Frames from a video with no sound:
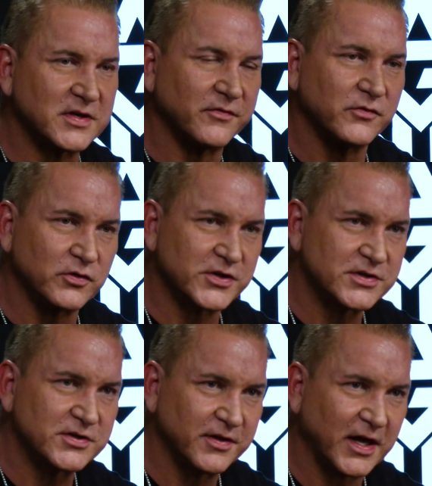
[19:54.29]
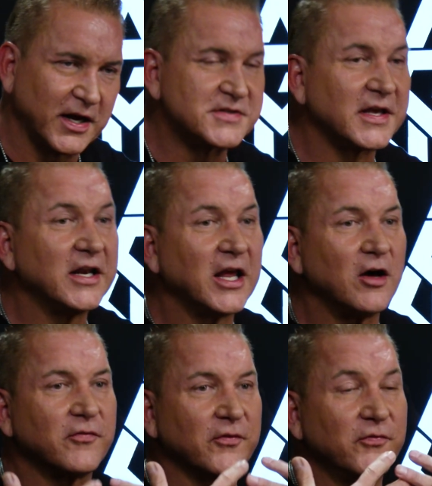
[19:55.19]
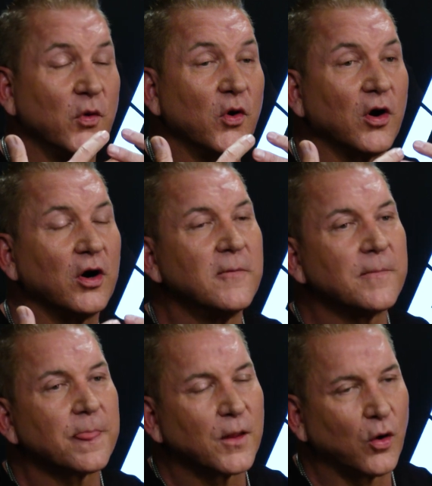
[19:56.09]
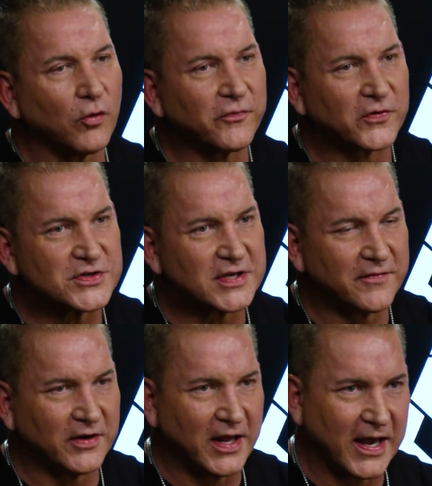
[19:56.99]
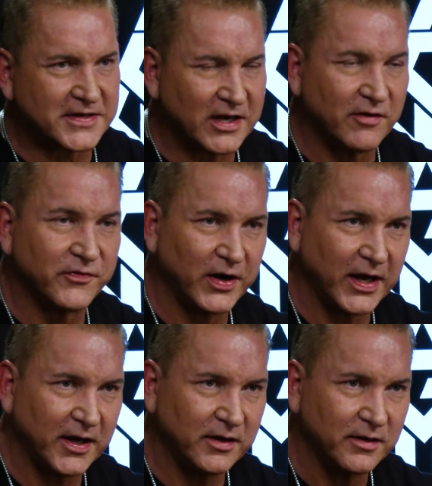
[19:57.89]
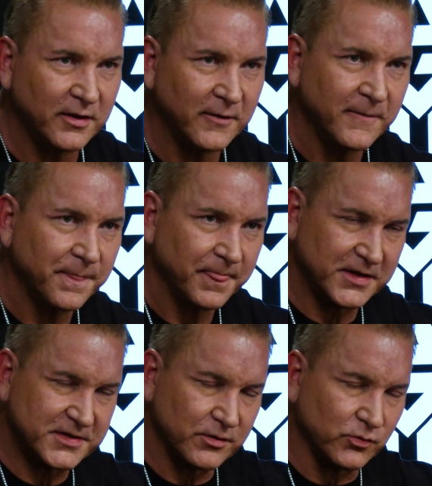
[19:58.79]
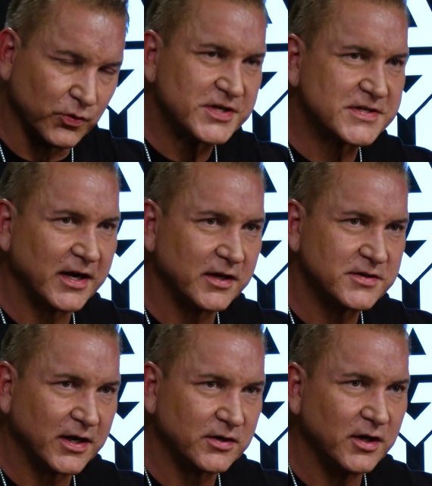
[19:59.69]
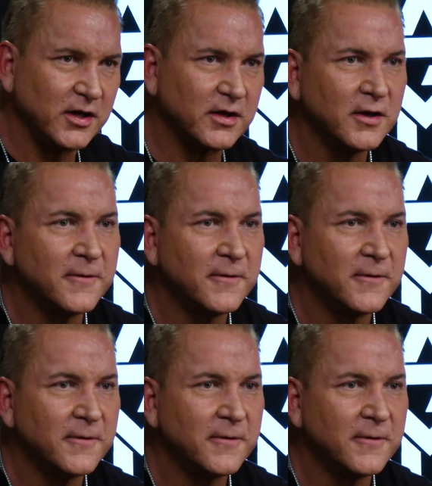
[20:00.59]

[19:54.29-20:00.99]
If you listen to that, it's inhale for 4, hold for 7, exhale for 8. That's a resetting technique.